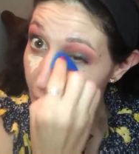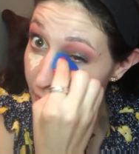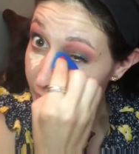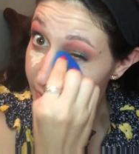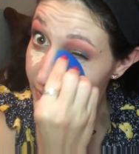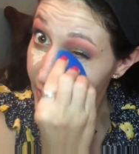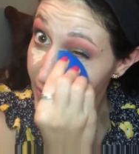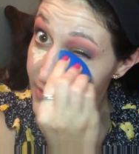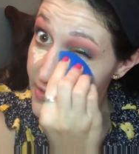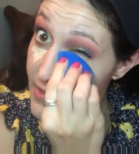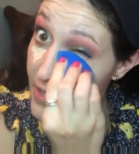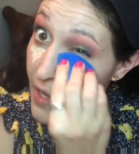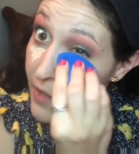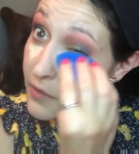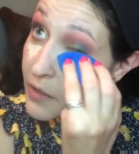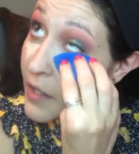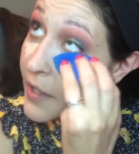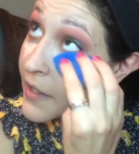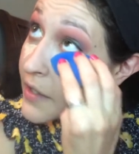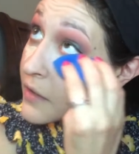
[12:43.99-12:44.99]
Like that's
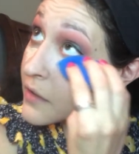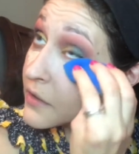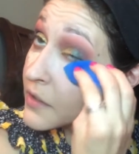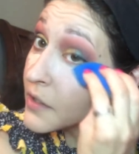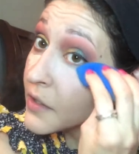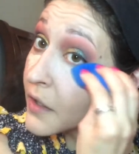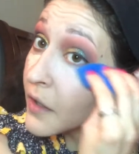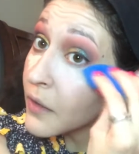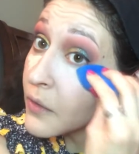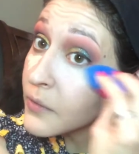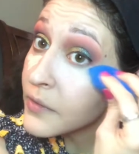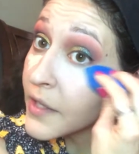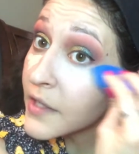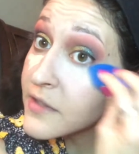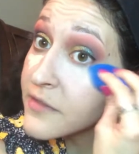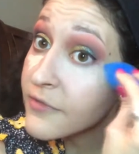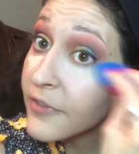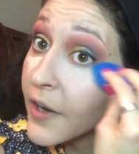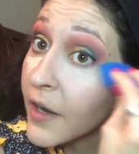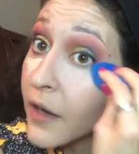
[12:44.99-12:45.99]
not light, you know,
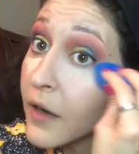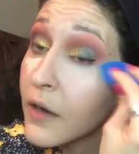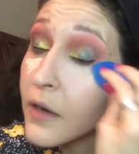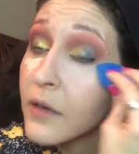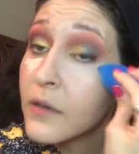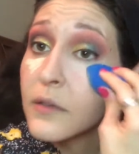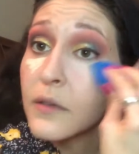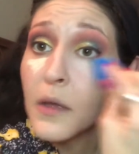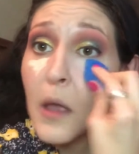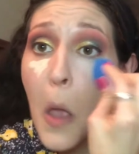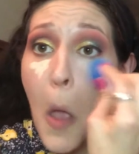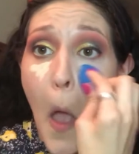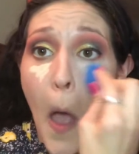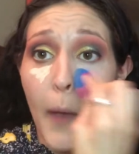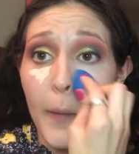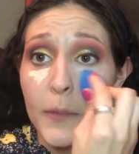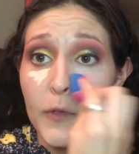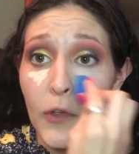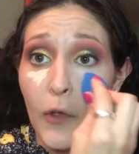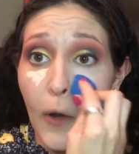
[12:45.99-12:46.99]
that's fair.
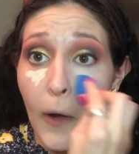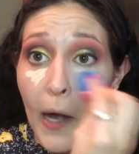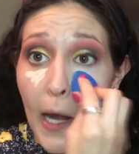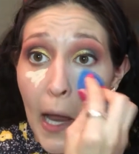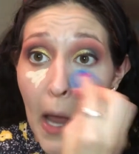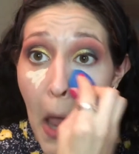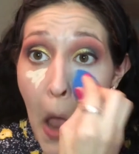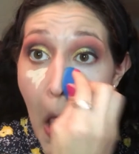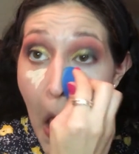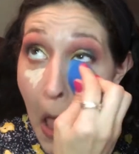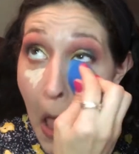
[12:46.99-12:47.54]
I'm sorry.